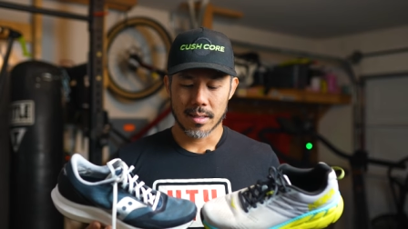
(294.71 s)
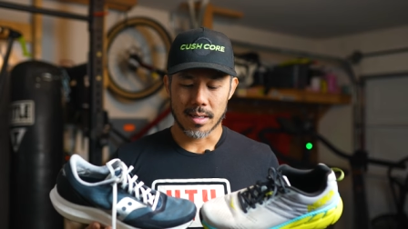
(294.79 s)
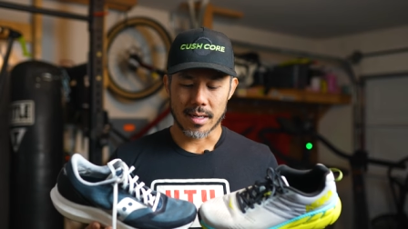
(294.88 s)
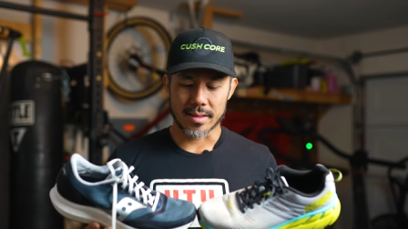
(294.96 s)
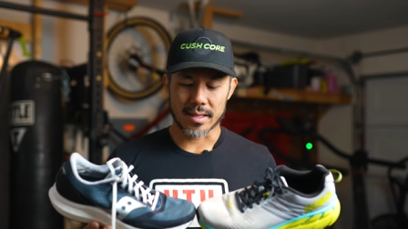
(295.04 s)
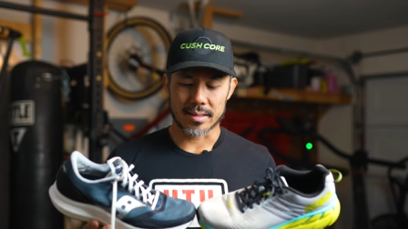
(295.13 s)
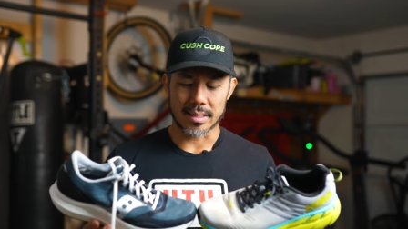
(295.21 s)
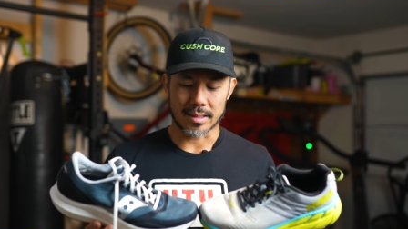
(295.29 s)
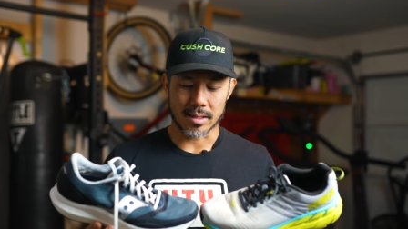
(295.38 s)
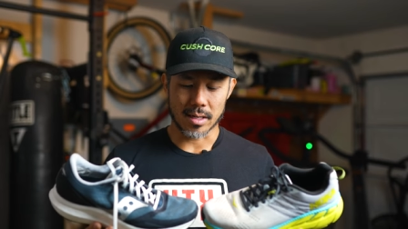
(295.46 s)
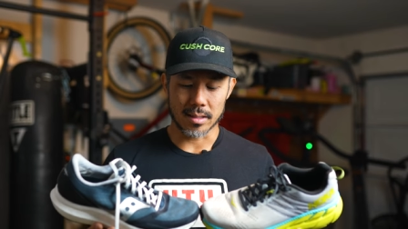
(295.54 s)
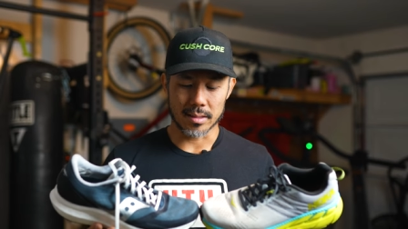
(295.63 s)
I think they
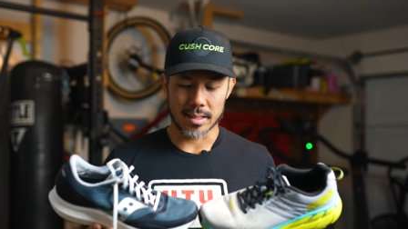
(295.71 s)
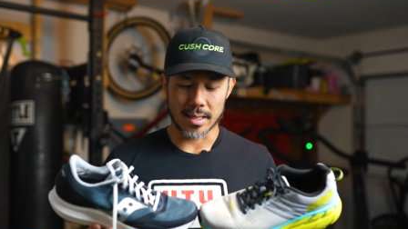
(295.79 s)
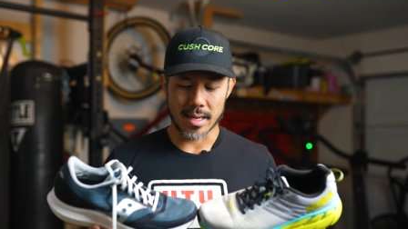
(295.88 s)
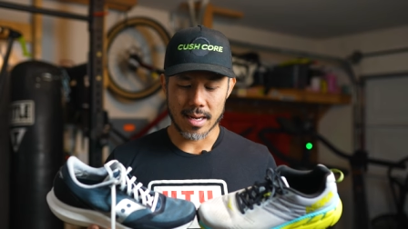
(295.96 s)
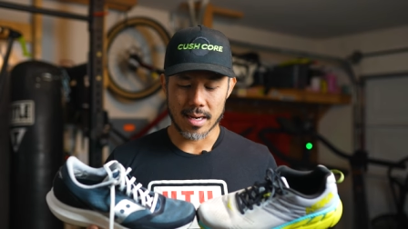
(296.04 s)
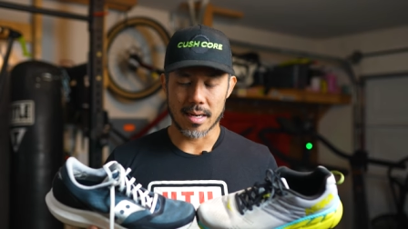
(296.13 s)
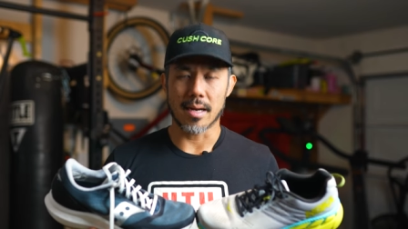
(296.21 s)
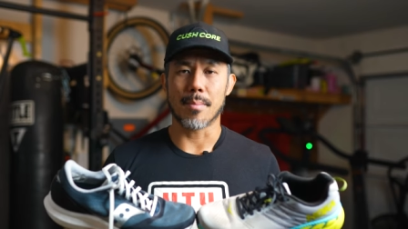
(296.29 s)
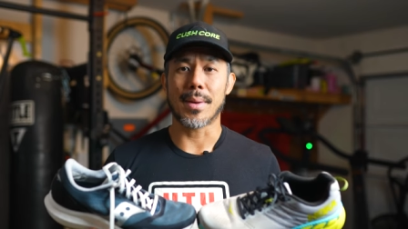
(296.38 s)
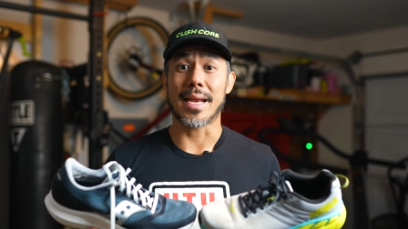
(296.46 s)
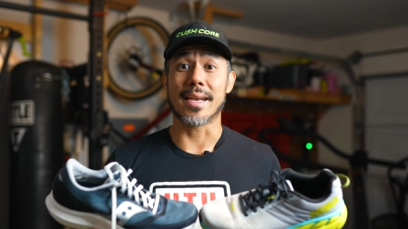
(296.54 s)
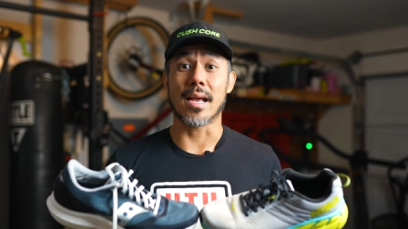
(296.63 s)
call it a, a
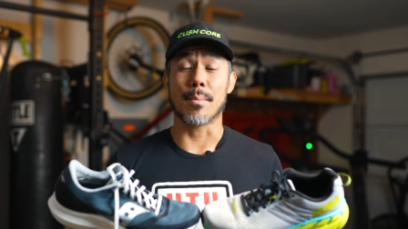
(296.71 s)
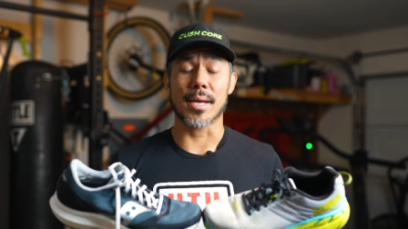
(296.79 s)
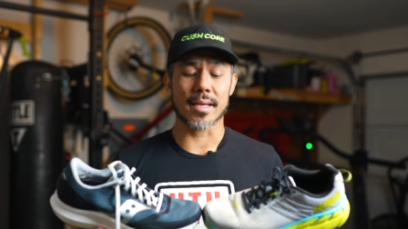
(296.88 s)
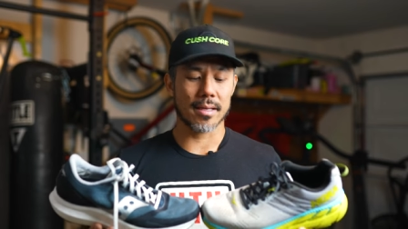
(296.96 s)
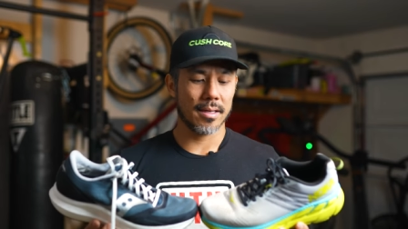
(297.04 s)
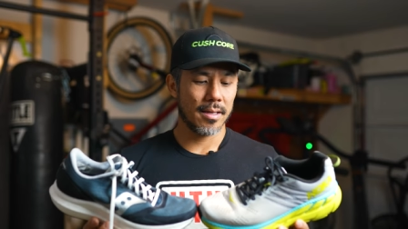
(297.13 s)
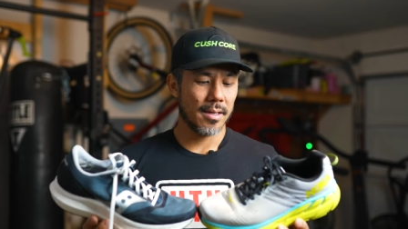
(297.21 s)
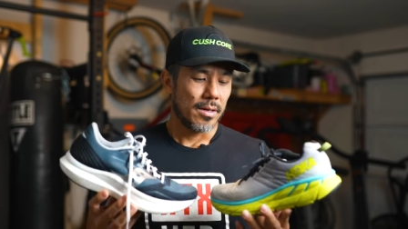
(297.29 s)
pandemic.